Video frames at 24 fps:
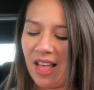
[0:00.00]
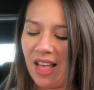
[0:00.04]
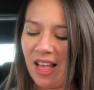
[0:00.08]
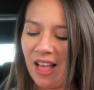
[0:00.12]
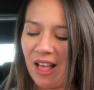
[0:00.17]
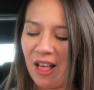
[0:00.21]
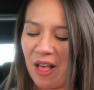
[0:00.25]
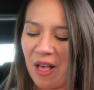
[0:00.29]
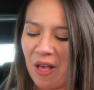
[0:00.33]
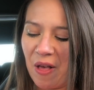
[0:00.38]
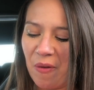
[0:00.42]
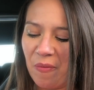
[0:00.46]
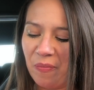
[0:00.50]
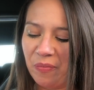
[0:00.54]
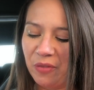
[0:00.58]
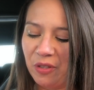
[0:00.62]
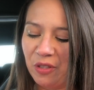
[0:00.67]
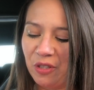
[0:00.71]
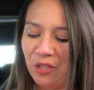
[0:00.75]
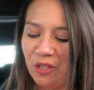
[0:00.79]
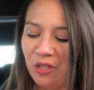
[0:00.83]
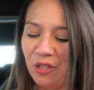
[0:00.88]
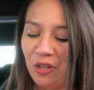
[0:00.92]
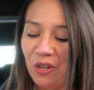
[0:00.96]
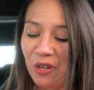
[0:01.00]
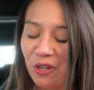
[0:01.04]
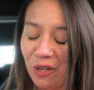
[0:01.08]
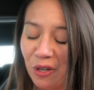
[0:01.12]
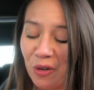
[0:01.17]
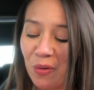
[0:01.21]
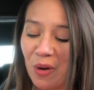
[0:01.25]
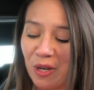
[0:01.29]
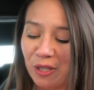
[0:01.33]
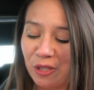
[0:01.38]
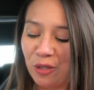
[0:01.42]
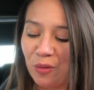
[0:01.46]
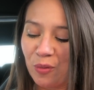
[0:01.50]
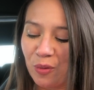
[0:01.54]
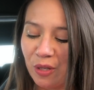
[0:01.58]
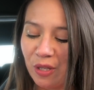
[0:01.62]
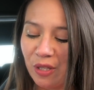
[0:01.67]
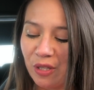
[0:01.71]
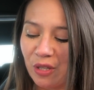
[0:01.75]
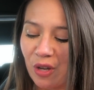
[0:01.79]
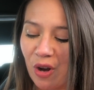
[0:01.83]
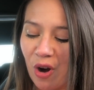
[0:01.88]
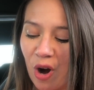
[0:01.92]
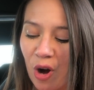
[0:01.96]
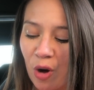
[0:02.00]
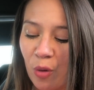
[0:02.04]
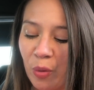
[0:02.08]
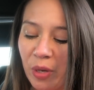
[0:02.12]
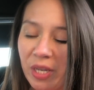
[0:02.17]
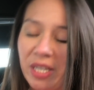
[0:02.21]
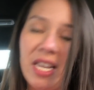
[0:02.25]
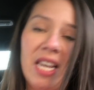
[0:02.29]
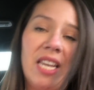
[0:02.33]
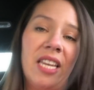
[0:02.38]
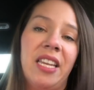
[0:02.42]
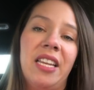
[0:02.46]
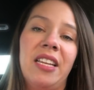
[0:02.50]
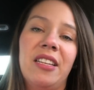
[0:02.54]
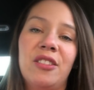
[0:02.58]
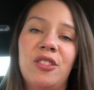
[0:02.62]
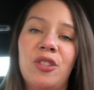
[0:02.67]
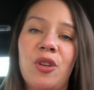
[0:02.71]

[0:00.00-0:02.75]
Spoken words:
her question was, are we dating?